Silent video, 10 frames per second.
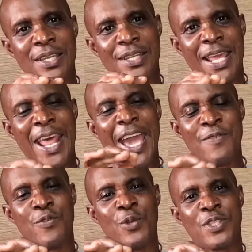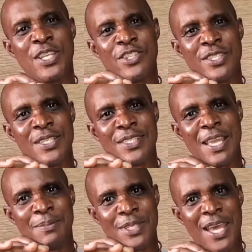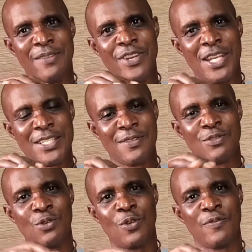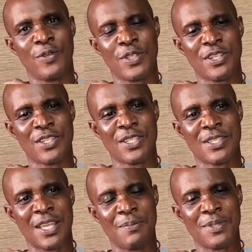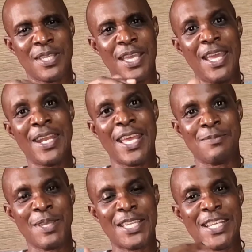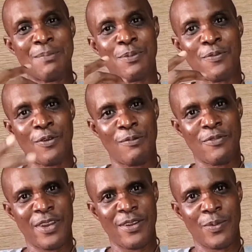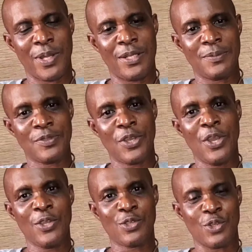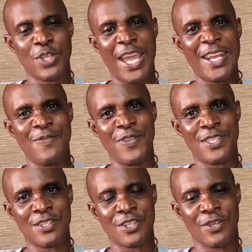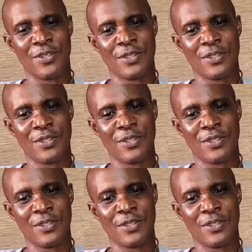that high voltage systems have relative to low voltage systems that's making them perform very well. So today I had a visitor.